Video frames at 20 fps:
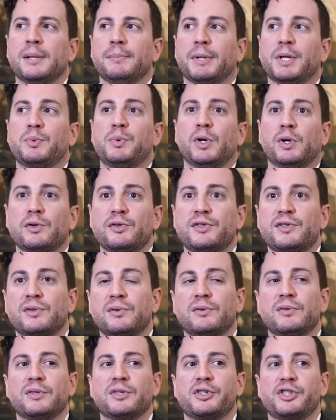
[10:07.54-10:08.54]
But we
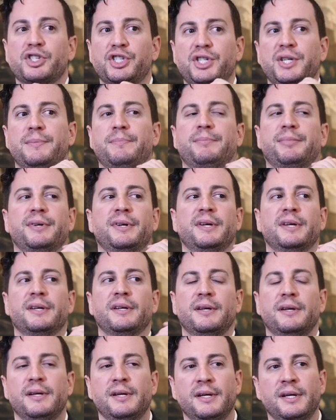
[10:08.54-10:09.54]
also ship
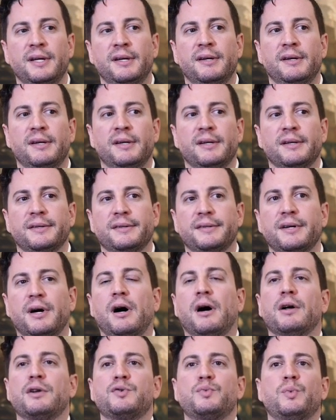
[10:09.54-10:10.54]
the
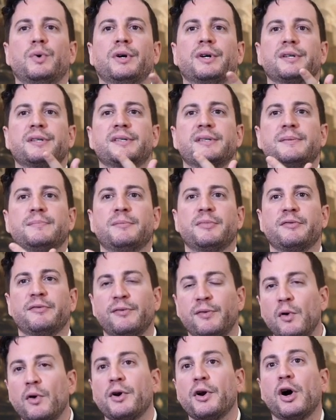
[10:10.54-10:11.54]
artworks
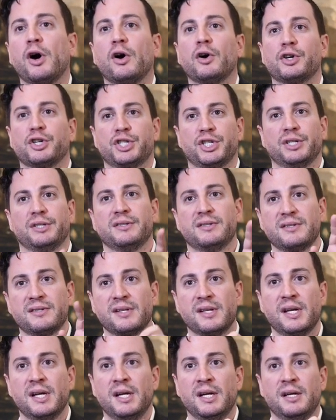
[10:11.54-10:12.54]
before an auction
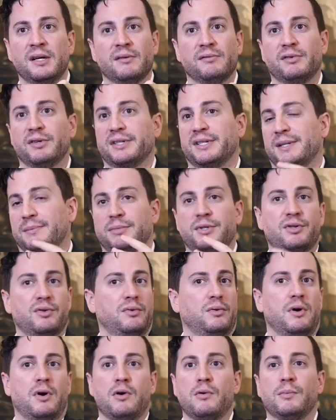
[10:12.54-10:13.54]
for example, to
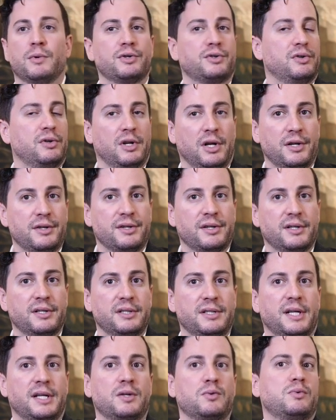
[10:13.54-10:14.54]
Rome or to
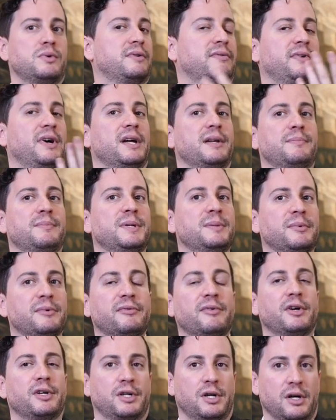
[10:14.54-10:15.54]
London, and we invite people
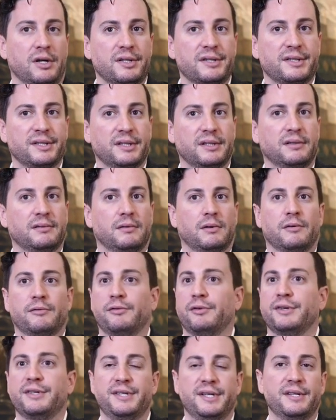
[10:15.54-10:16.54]
for a cocktail or
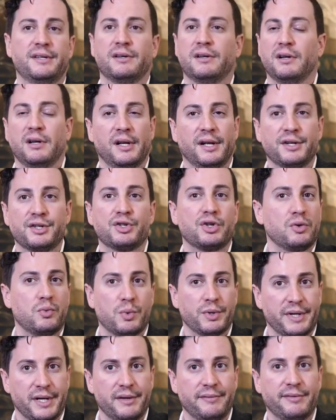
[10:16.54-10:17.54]
for a dinner or lunch or
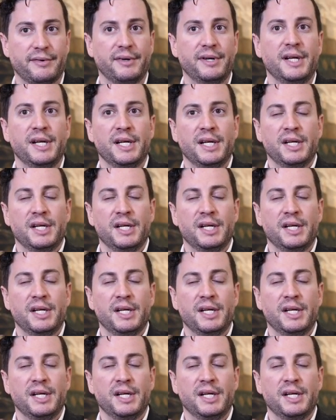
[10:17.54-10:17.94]
whatever